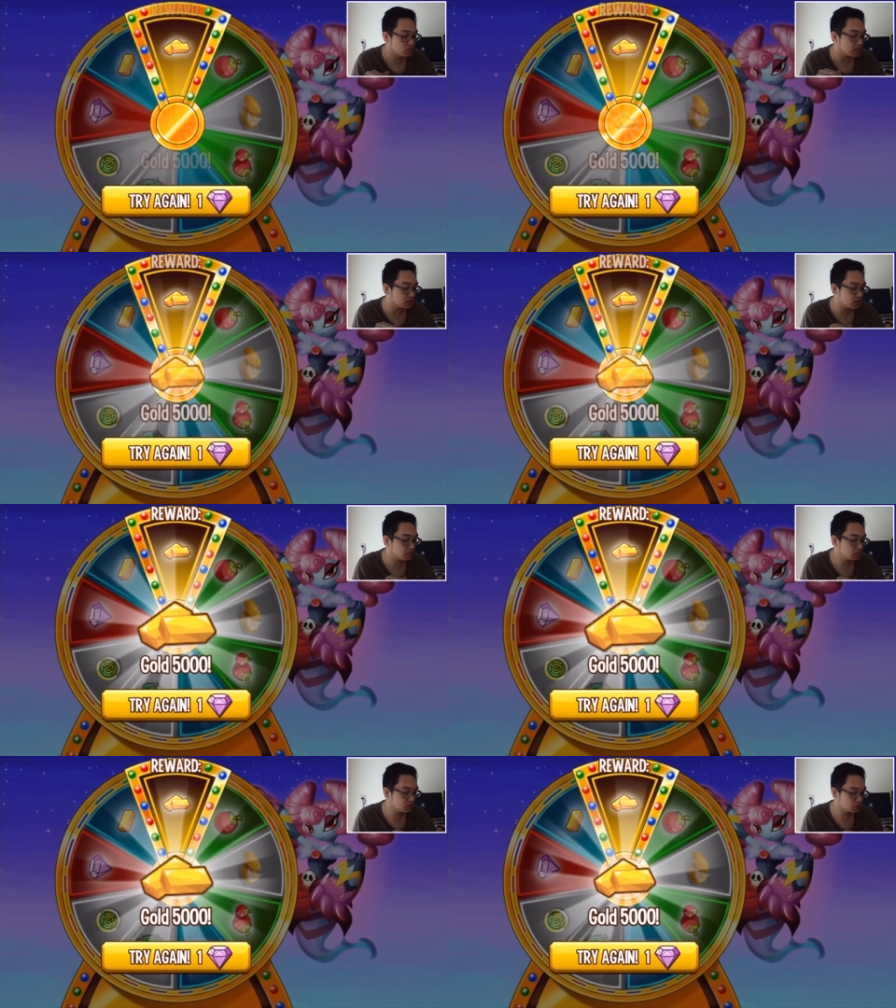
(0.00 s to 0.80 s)
do it. I will
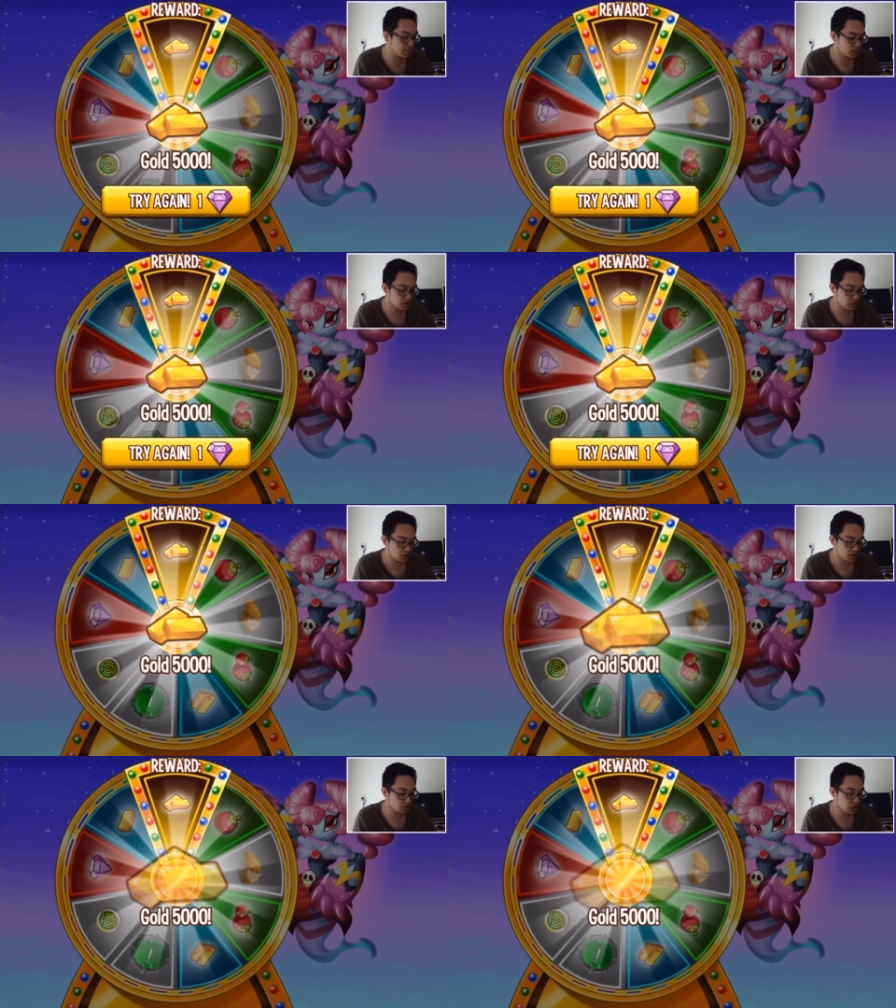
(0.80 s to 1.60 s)
do it specially.
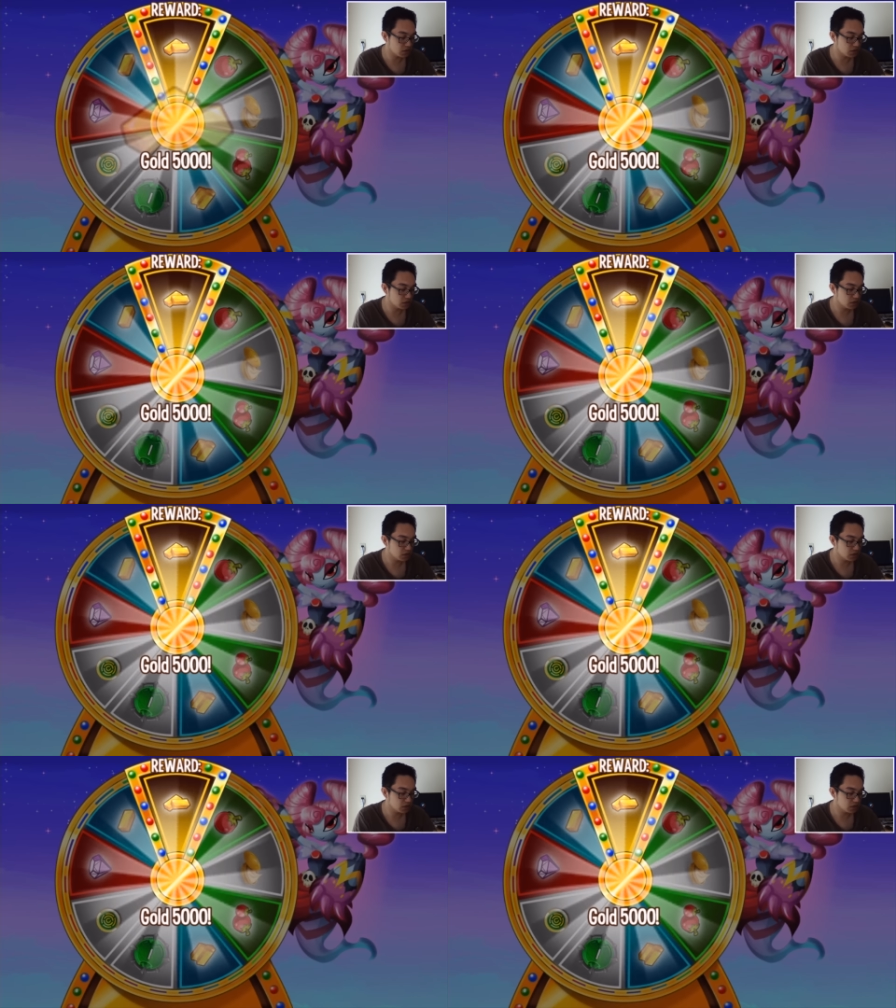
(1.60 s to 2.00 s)
Okay, Snarl.